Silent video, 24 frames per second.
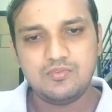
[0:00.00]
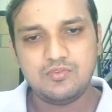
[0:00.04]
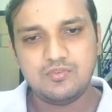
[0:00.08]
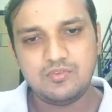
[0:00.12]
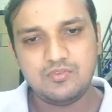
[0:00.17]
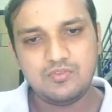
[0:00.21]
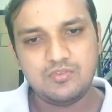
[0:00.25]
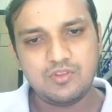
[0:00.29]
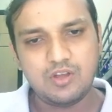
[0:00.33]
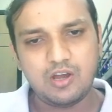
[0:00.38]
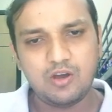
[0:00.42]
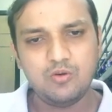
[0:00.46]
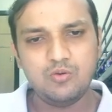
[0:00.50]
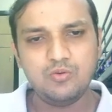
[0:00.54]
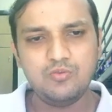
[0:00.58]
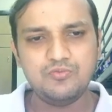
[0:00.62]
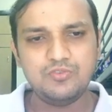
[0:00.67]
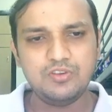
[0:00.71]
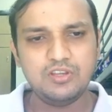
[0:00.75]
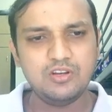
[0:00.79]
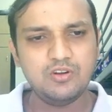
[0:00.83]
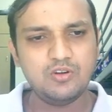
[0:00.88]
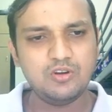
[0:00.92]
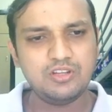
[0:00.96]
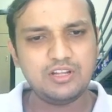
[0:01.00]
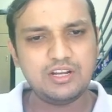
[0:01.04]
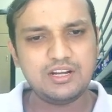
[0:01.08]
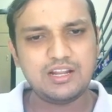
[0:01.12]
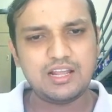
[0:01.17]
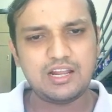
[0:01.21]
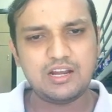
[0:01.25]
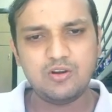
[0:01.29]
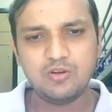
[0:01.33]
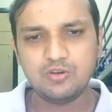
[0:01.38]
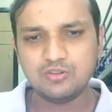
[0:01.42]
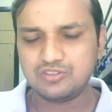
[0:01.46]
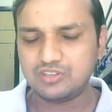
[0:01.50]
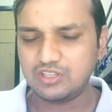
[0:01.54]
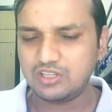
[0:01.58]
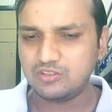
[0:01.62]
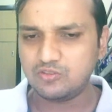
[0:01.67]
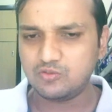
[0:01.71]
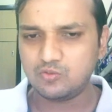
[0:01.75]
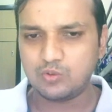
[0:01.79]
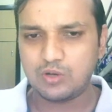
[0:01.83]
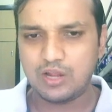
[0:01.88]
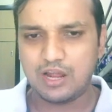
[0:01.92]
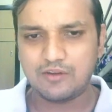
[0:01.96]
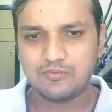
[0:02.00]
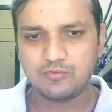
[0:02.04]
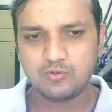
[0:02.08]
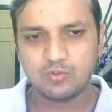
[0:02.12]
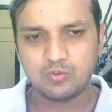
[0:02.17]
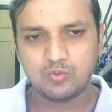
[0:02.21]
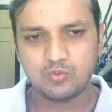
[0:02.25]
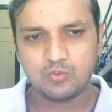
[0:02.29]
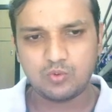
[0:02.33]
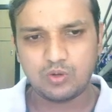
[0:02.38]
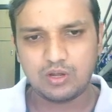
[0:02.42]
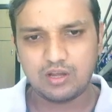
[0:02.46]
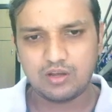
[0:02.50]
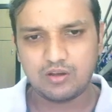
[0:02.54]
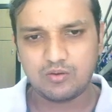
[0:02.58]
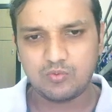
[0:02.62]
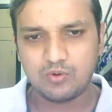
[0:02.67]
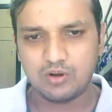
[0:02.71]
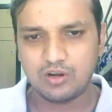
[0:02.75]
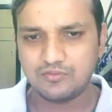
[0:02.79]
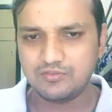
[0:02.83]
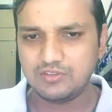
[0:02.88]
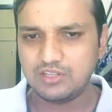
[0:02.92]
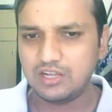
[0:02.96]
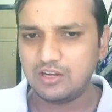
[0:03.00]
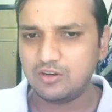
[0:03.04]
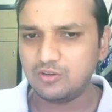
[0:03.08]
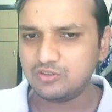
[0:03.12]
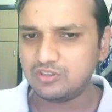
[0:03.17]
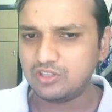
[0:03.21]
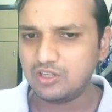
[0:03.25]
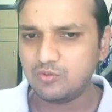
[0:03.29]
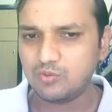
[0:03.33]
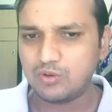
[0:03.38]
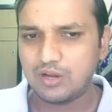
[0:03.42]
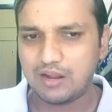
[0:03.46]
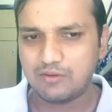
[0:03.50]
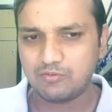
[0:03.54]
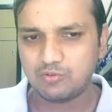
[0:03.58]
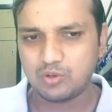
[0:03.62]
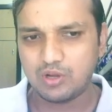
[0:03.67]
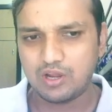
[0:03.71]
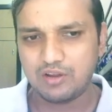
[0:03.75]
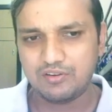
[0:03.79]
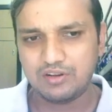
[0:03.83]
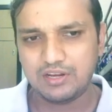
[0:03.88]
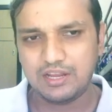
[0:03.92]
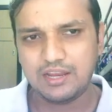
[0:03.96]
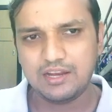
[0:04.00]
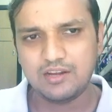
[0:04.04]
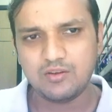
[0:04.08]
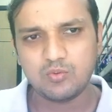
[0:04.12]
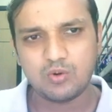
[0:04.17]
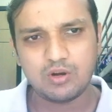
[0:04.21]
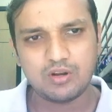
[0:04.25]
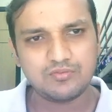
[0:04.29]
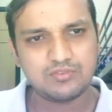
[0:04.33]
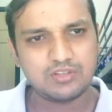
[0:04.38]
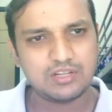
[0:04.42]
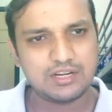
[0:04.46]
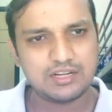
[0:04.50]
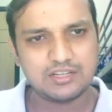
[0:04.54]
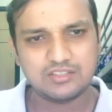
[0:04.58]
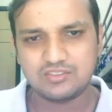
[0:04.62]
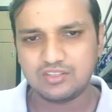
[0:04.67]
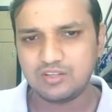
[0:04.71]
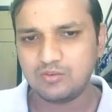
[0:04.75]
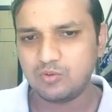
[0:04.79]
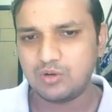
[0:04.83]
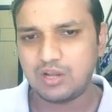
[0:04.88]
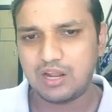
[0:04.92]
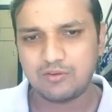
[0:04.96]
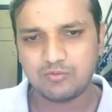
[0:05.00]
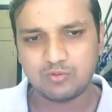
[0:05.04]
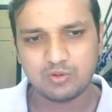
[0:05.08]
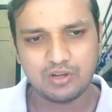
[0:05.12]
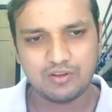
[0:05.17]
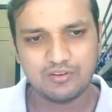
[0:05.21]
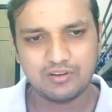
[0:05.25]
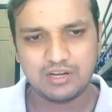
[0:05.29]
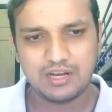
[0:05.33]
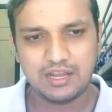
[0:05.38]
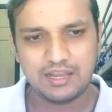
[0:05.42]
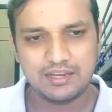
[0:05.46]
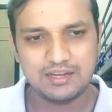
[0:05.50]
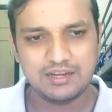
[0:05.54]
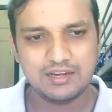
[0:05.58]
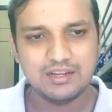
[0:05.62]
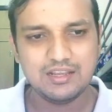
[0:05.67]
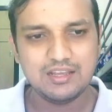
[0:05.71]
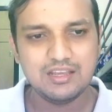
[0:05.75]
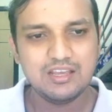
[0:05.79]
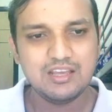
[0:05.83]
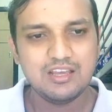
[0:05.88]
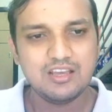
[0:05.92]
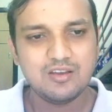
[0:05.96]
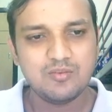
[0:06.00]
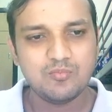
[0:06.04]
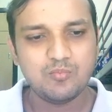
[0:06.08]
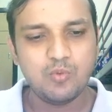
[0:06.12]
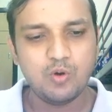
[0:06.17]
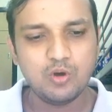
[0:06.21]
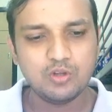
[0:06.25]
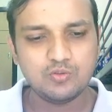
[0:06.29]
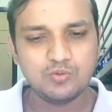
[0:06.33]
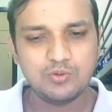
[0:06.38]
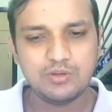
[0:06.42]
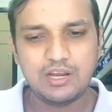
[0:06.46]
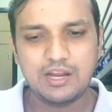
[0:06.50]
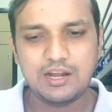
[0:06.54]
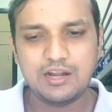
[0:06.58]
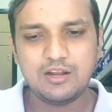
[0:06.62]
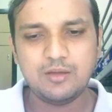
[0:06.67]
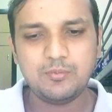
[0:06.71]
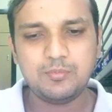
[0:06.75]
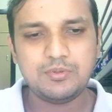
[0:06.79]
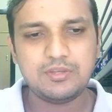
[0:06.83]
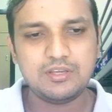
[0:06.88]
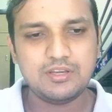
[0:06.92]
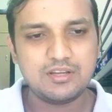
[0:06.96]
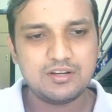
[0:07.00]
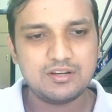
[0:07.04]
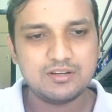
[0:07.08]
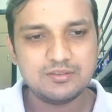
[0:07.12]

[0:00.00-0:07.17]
Now we know that yellow cells would have to, one of the yellow cell would have to have an 8, one of the red cell would have to have a 9. Both will end up here.